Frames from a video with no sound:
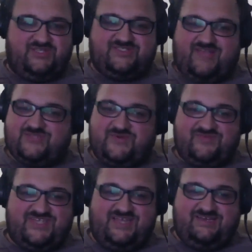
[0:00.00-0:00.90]
we are
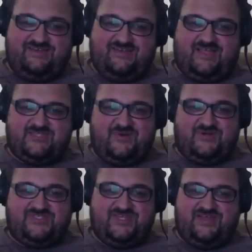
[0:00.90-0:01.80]
seeing,
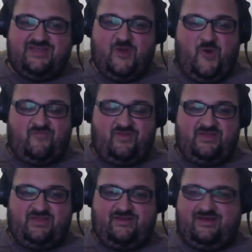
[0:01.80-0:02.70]
and
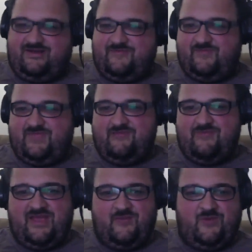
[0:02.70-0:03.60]
hopefully in
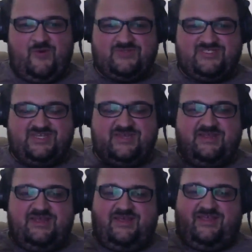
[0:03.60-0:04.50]
May we won't see
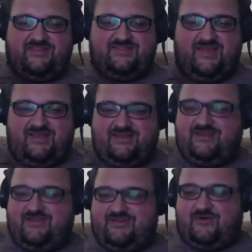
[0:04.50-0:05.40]
that,
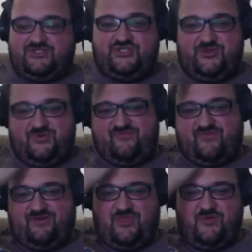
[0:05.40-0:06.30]
or June
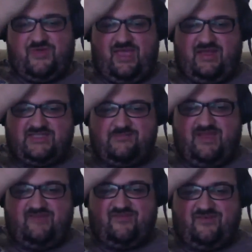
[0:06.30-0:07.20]
for the UK, it's May
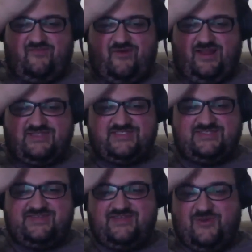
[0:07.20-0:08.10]
for France,
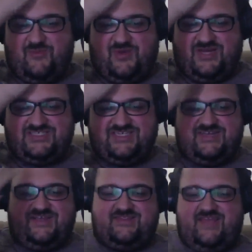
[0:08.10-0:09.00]
but
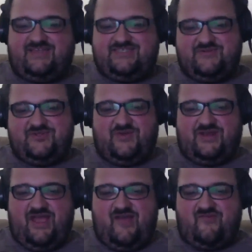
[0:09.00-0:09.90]
that you can
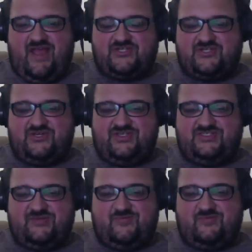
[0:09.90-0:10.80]
have
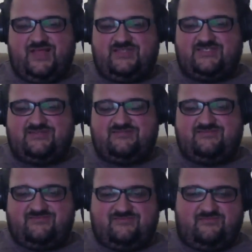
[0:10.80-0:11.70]
nationalism that's
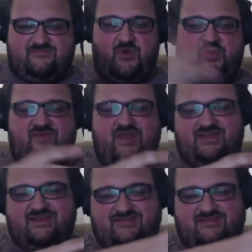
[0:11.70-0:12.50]
motivating